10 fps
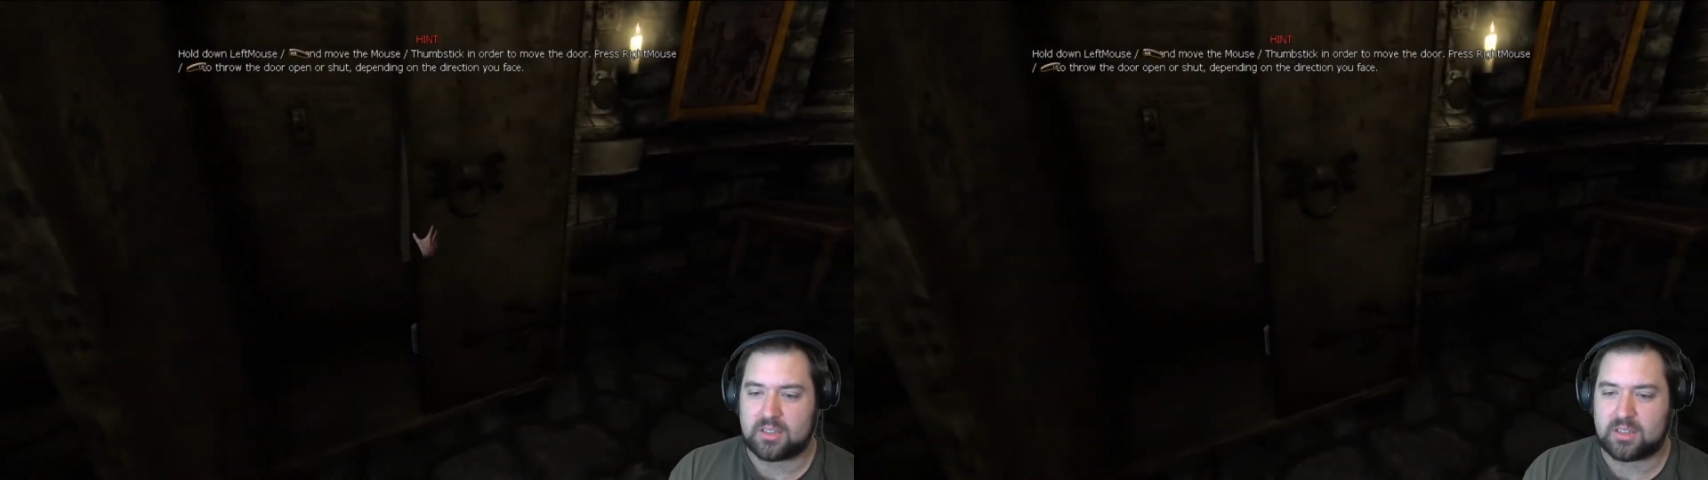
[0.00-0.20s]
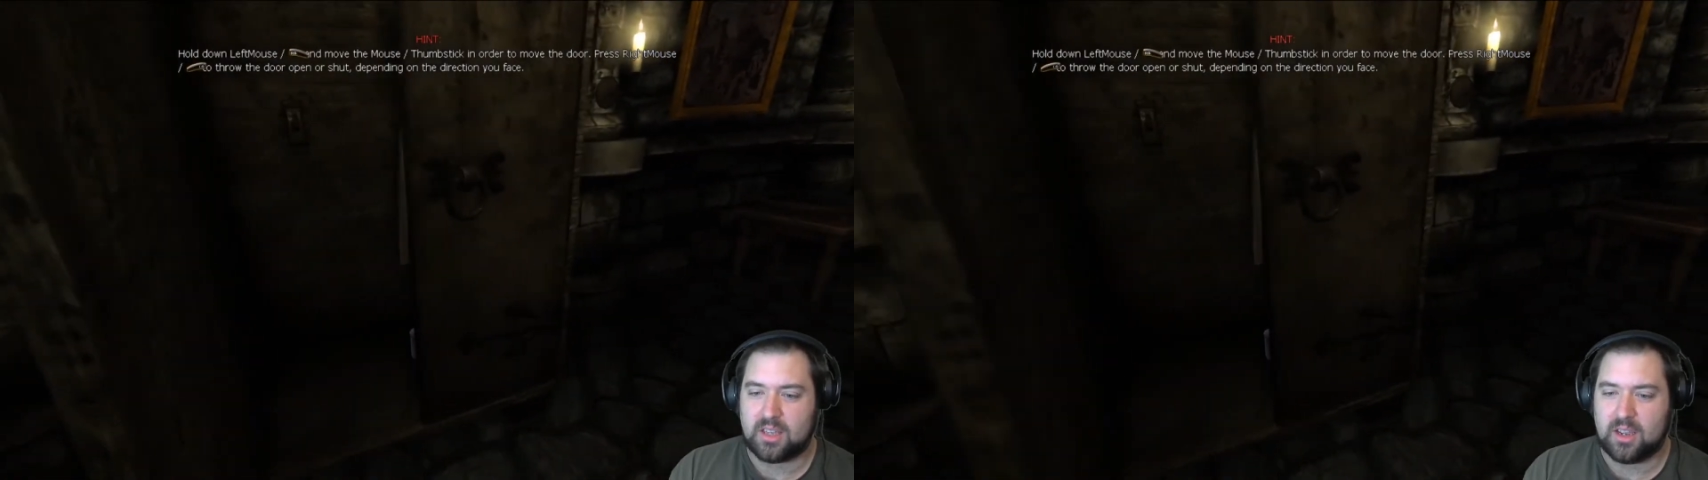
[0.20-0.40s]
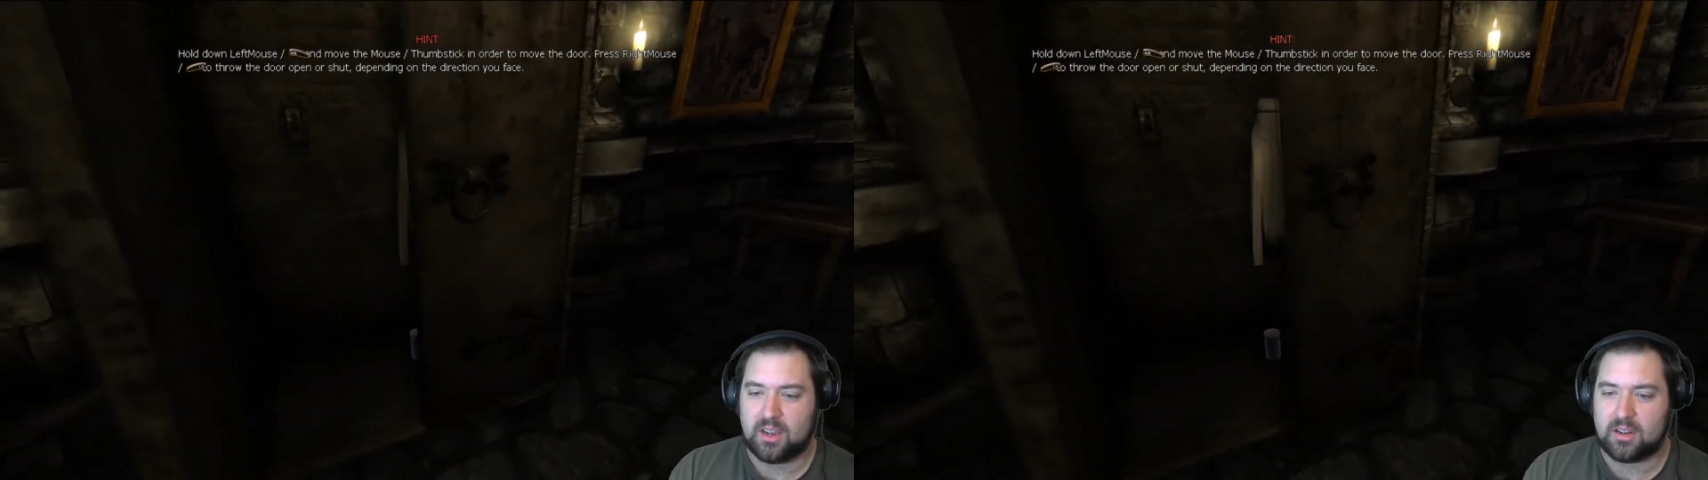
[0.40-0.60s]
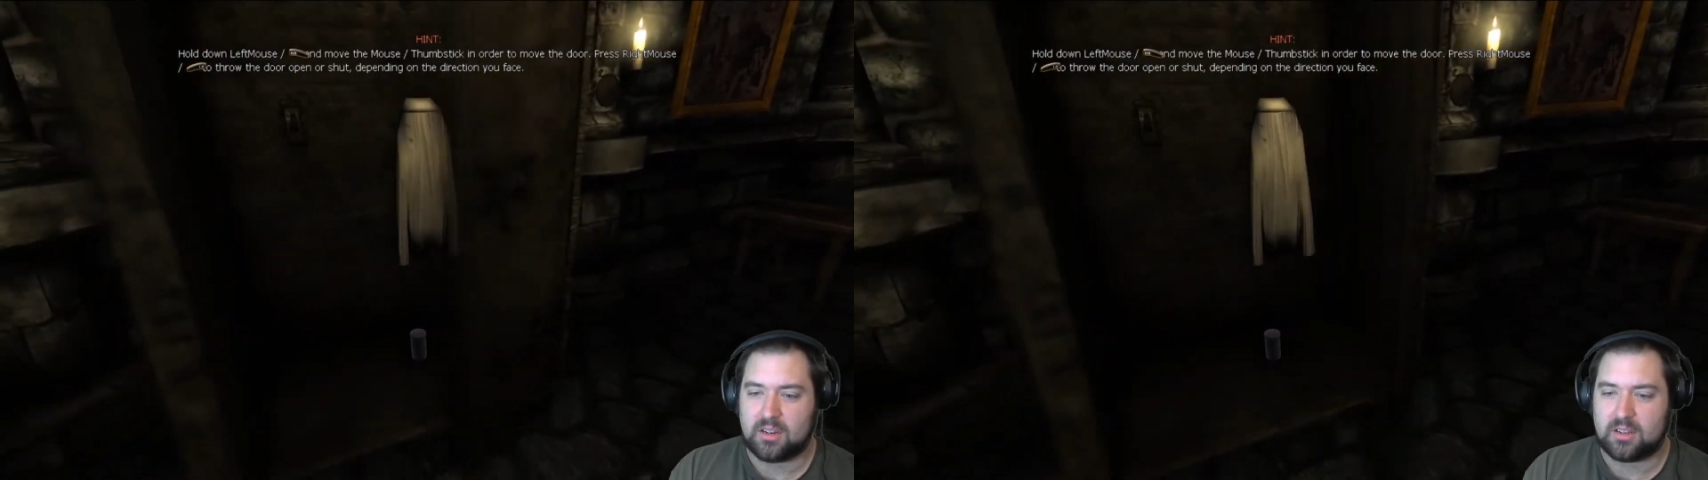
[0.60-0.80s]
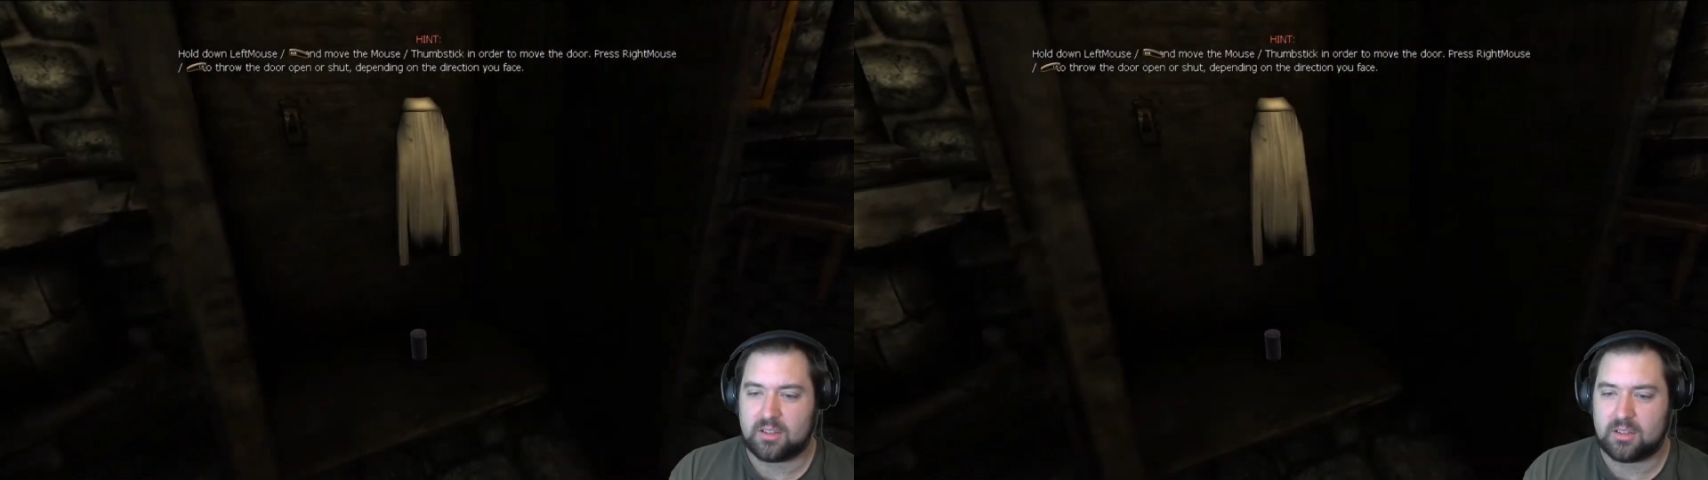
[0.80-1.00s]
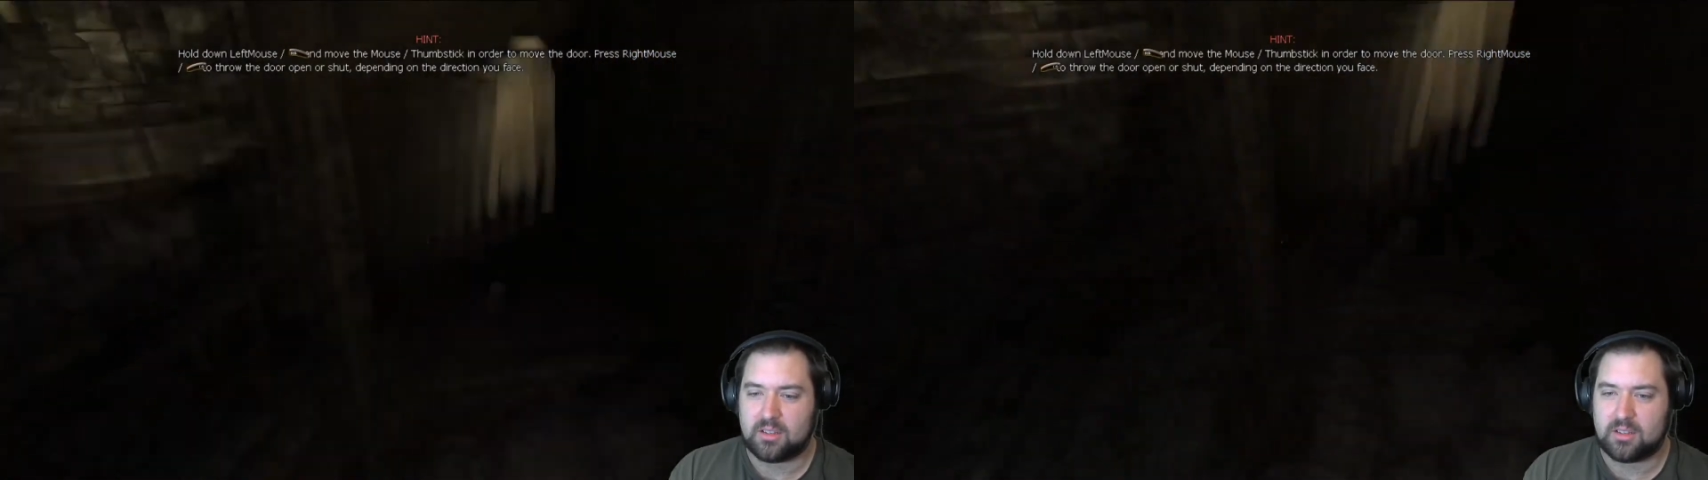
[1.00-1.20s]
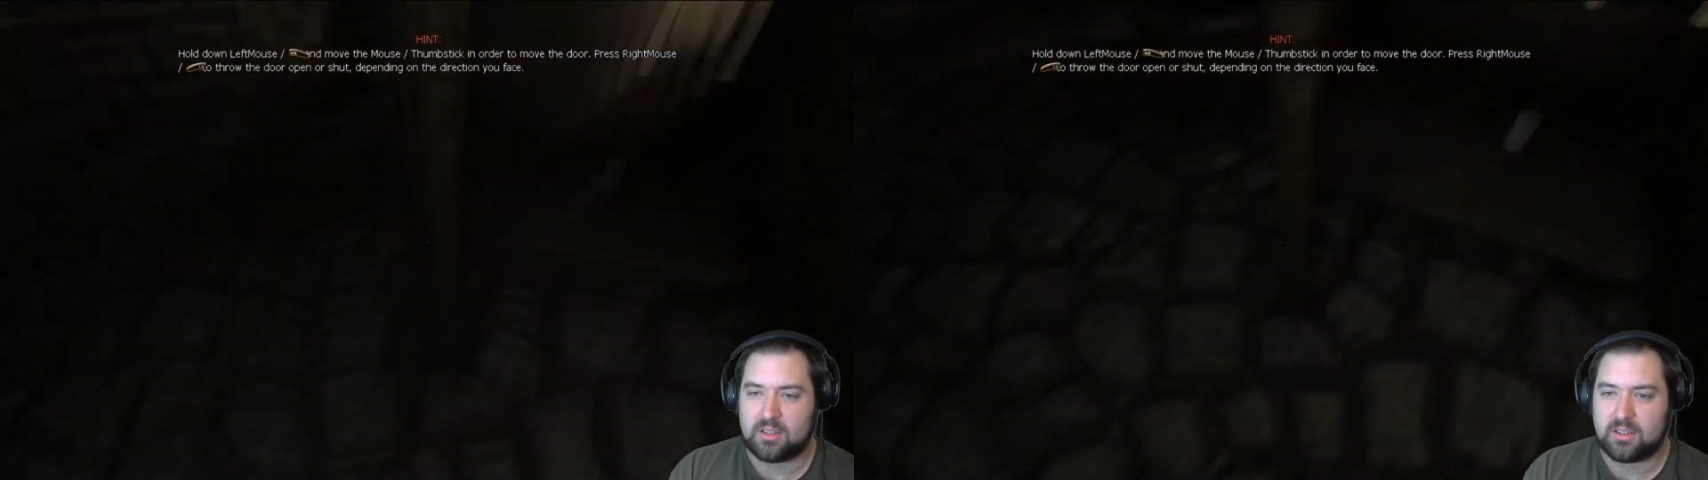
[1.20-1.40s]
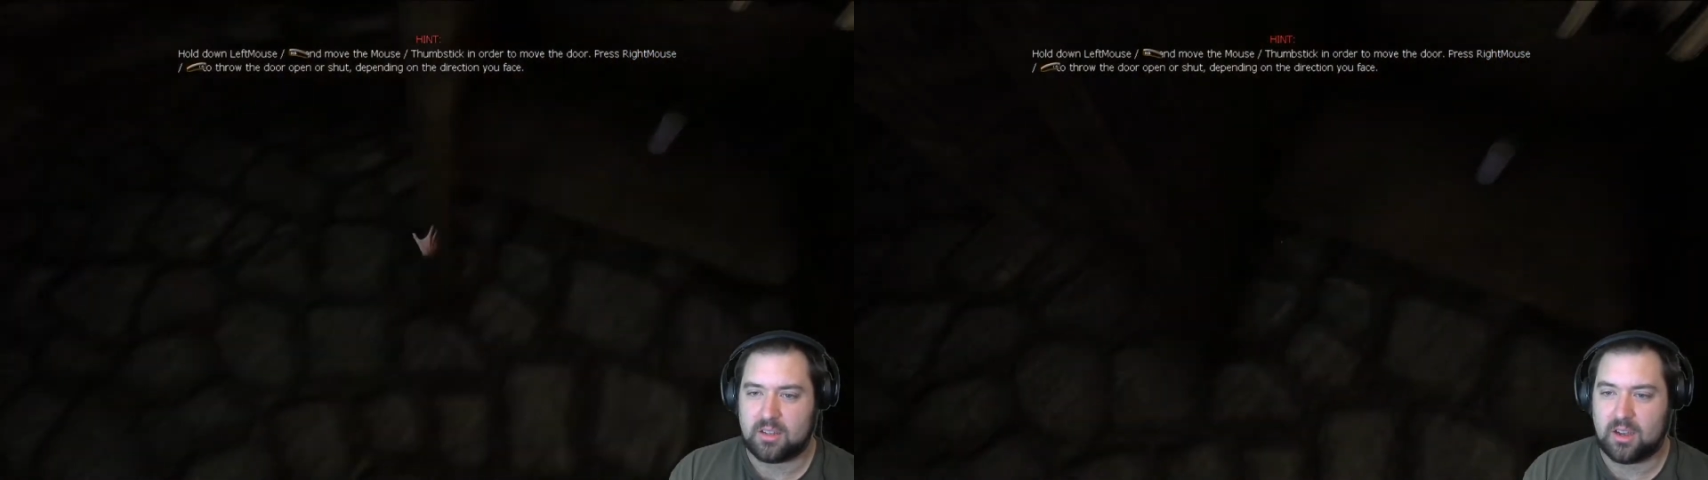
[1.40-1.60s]
scared...
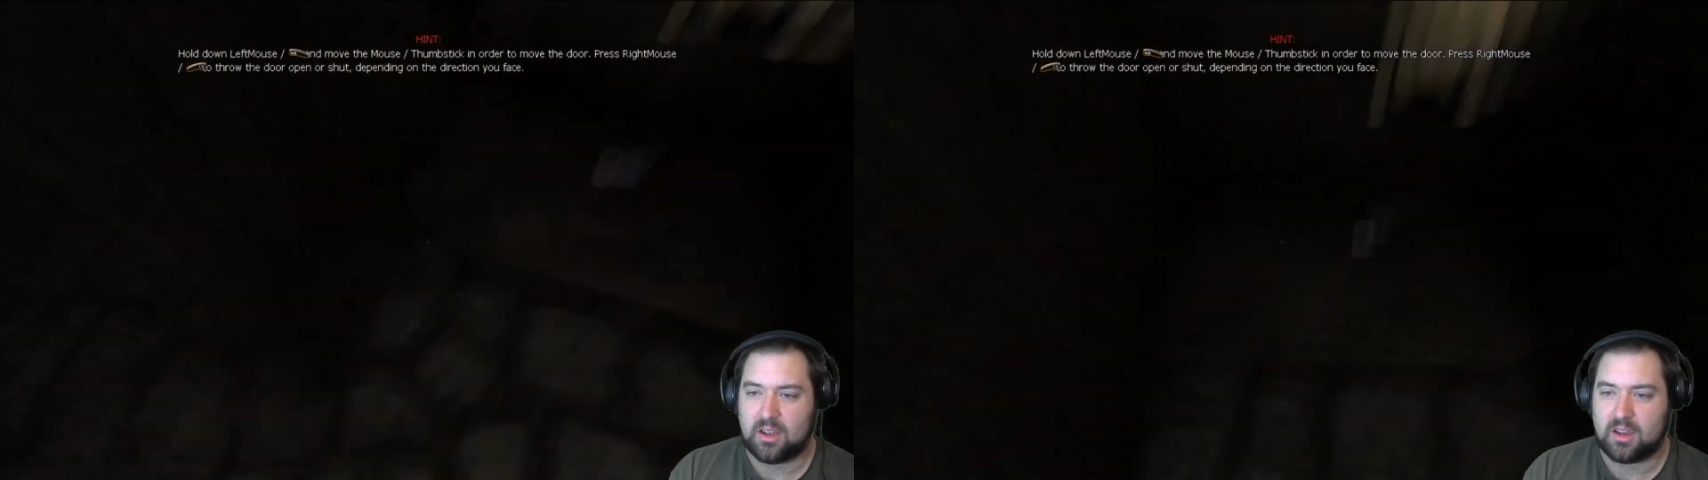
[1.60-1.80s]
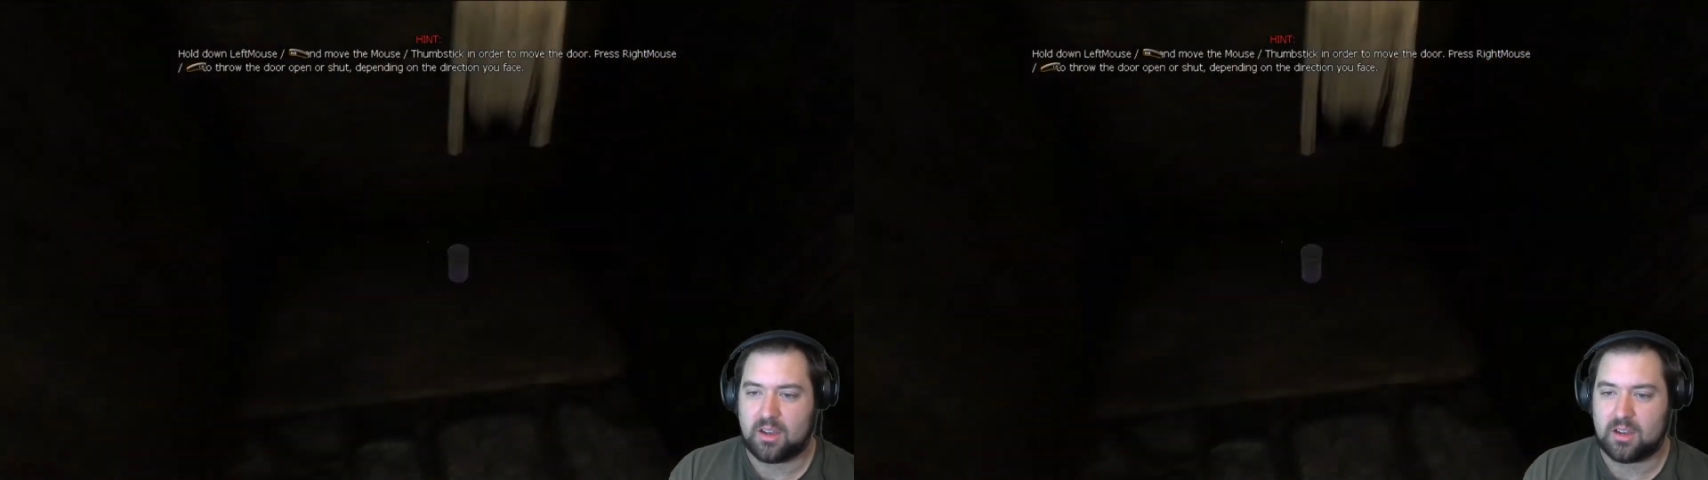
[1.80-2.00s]
Uh-huh.